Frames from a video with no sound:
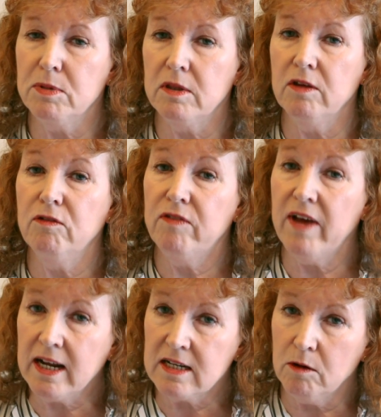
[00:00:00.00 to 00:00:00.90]
but the
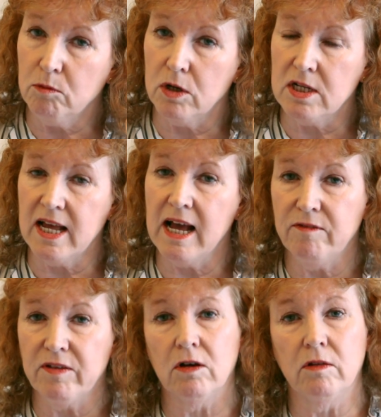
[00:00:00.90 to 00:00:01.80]
effect our words are
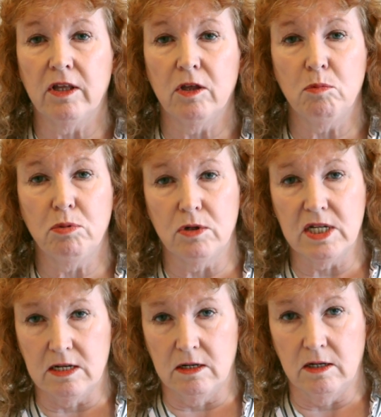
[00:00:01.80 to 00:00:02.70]
having on the other
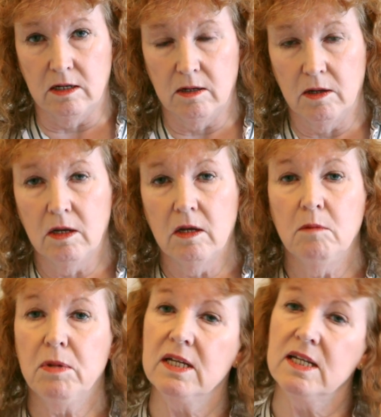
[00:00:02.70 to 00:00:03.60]
person.
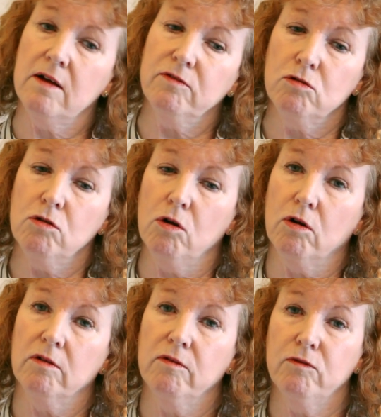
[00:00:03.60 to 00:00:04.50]
Because after
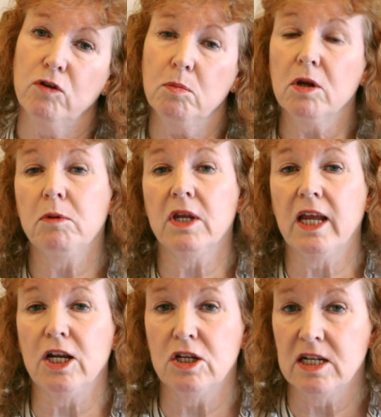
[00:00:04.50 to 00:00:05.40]
all, verbal
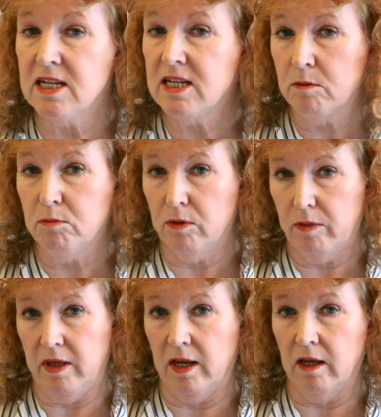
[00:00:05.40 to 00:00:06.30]
communication is a simple
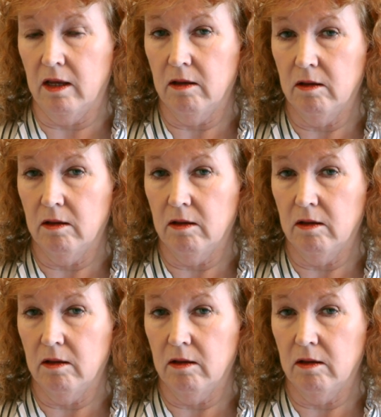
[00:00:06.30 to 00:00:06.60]
thing.